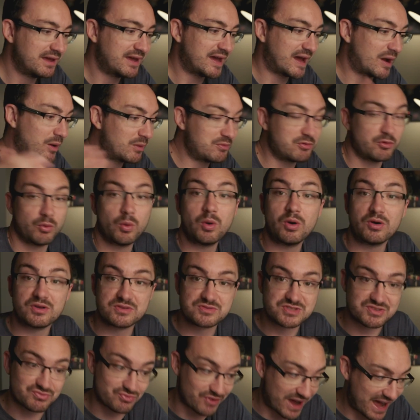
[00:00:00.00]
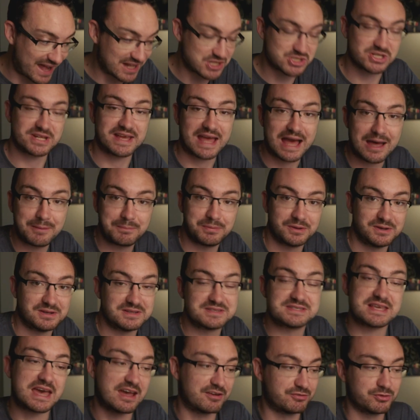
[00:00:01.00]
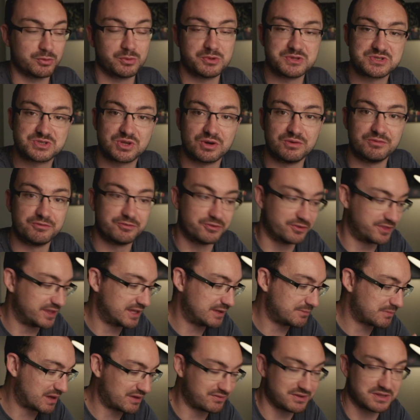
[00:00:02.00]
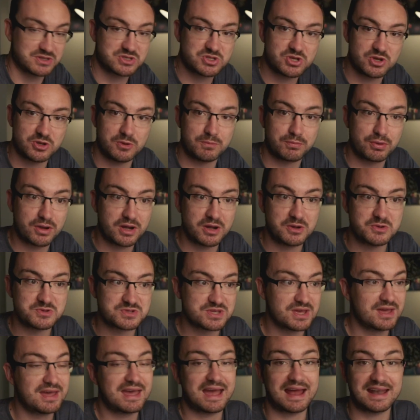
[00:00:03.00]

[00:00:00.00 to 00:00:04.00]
However, what's actually happened is everyone's gone for the Mavic 2 Pros,